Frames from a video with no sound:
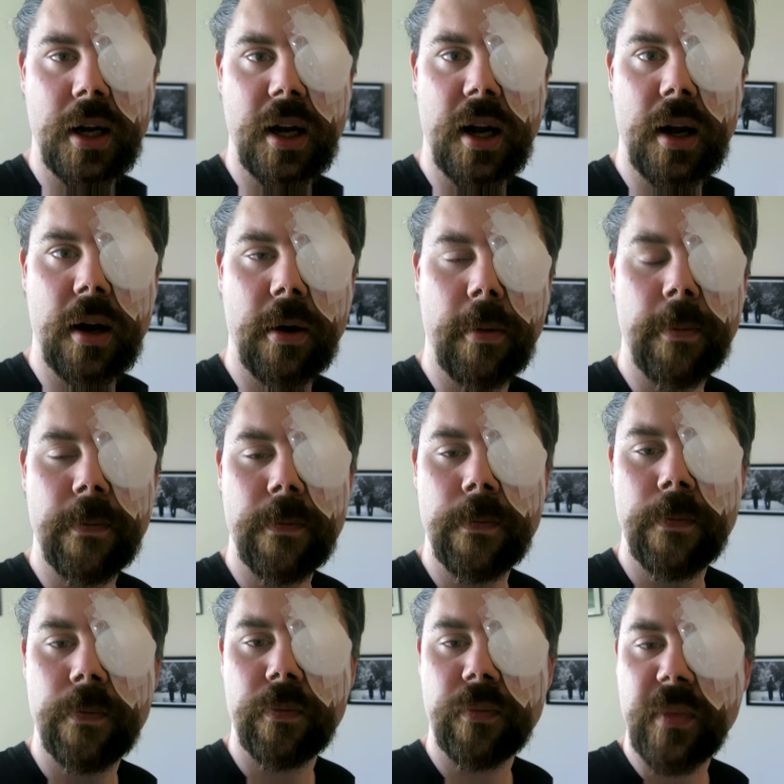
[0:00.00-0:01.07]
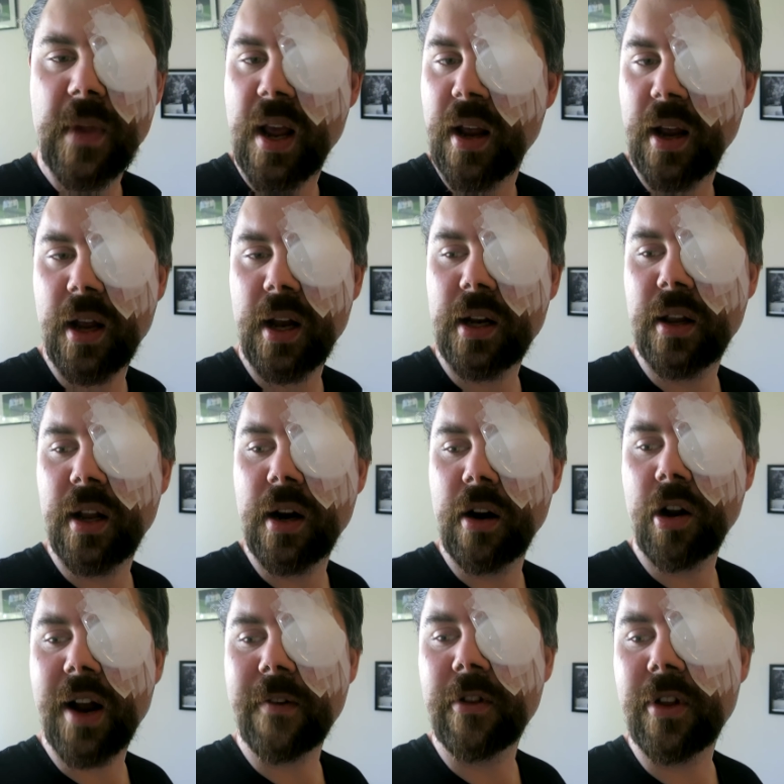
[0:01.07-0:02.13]
Um, and they're going to
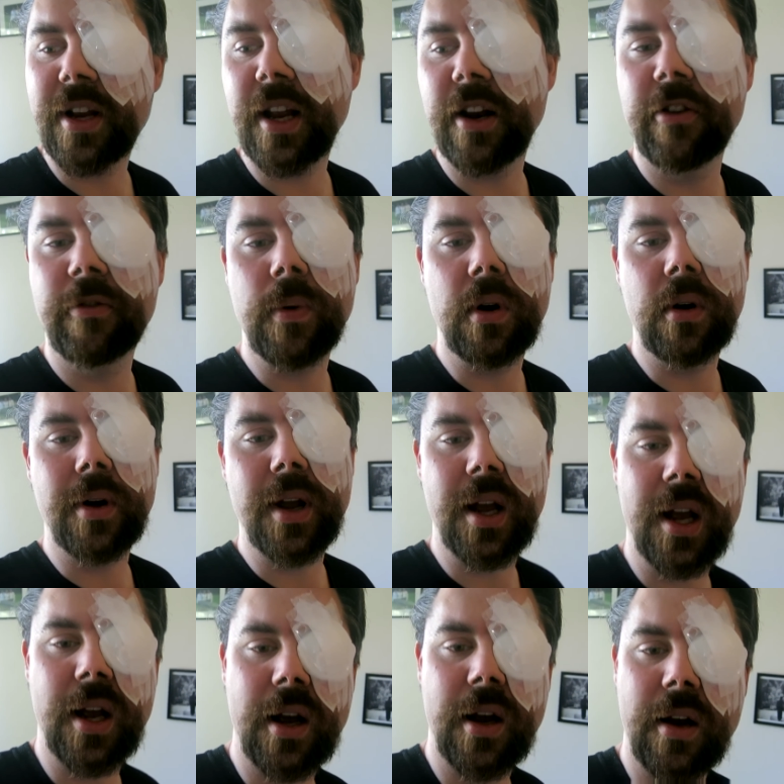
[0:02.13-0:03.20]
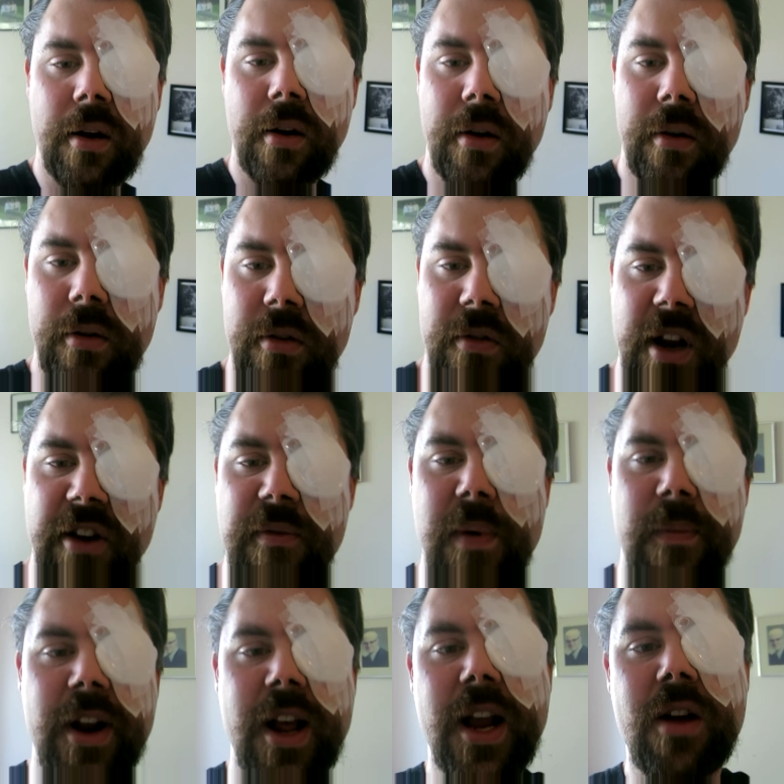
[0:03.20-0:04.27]
look after the kids while uh, Crazy
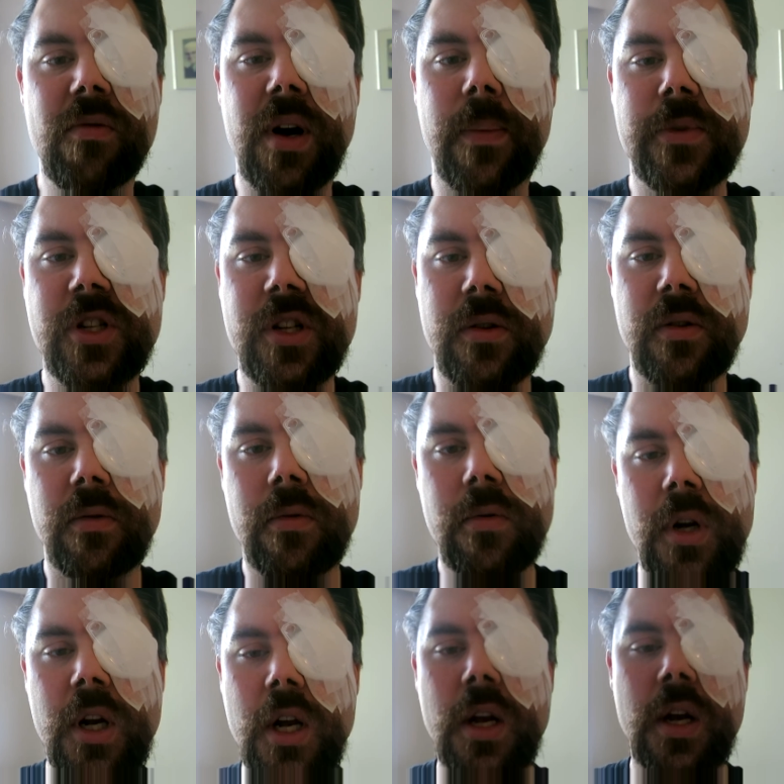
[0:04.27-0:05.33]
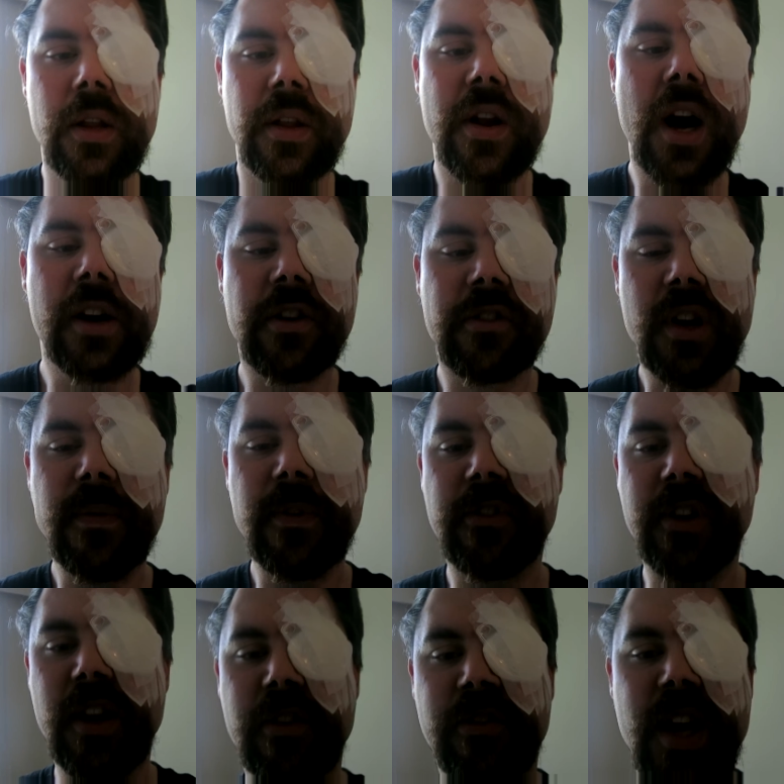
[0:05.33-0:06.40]
Mom and I go up to the doctor's office
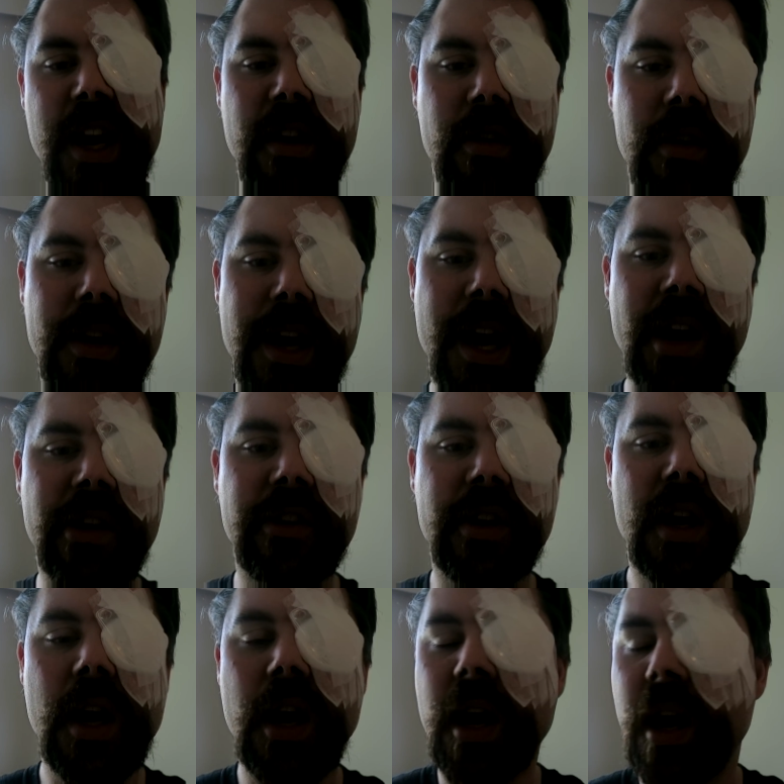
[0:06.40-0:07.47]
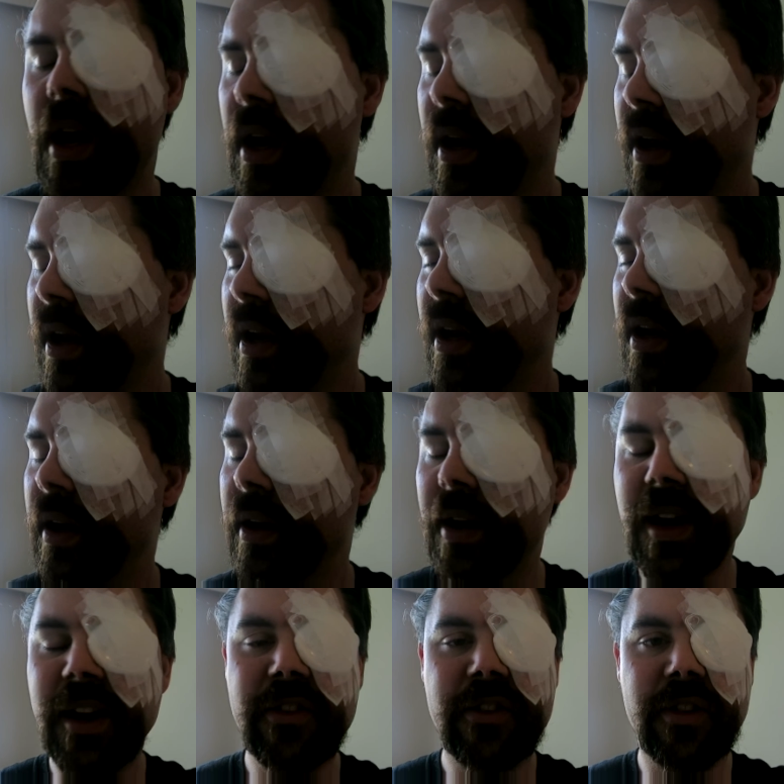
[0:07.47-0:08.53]
to get this taken a look at. And
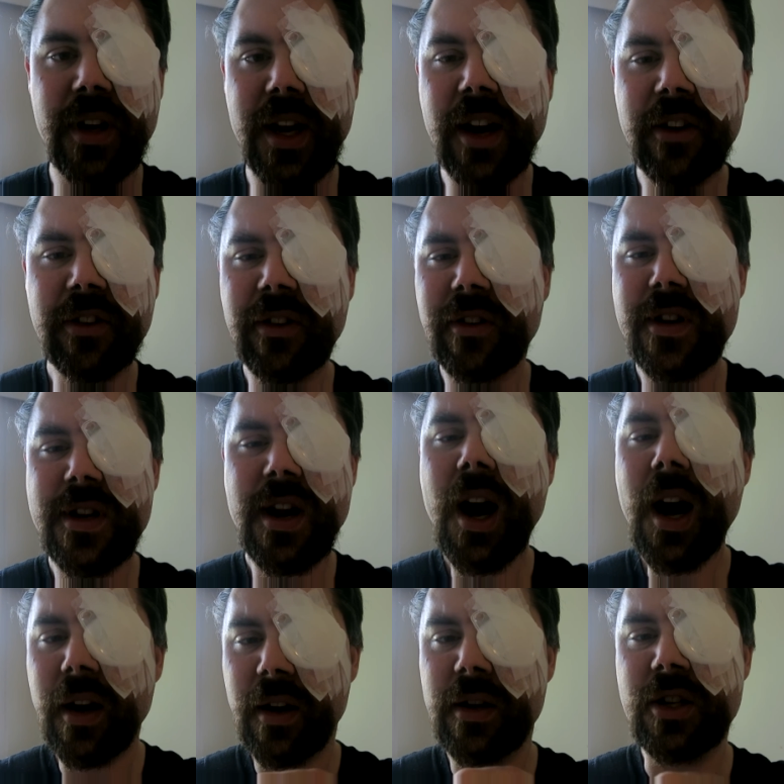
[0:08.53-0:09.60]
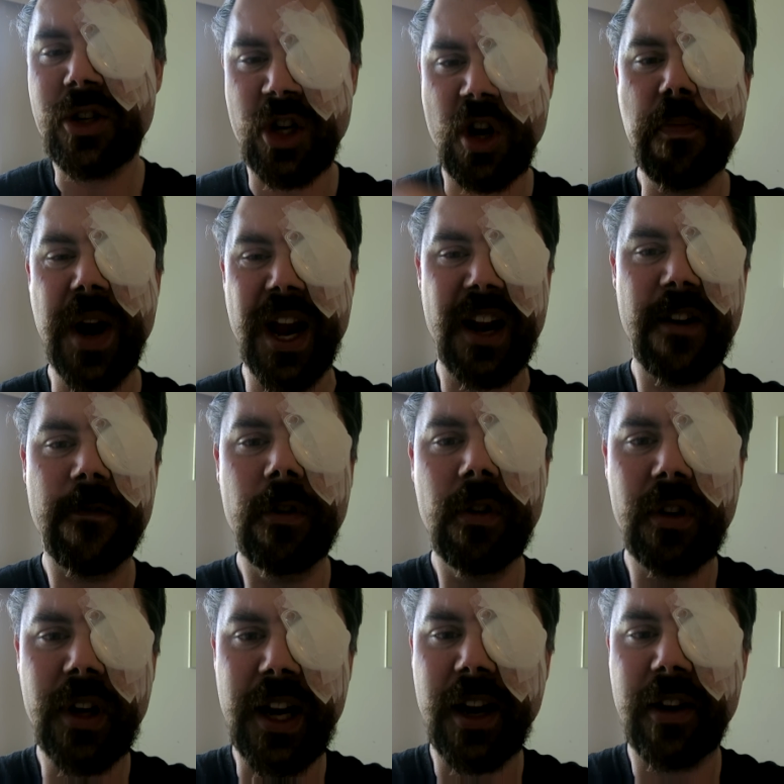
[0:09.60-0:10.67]
it's it's not too
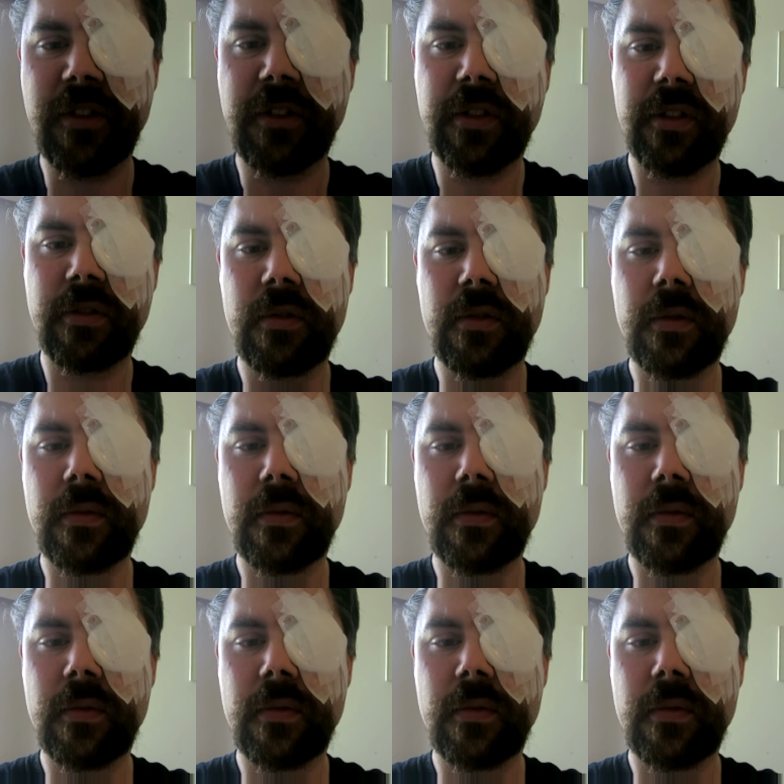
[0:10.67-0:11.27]
painful, like it's,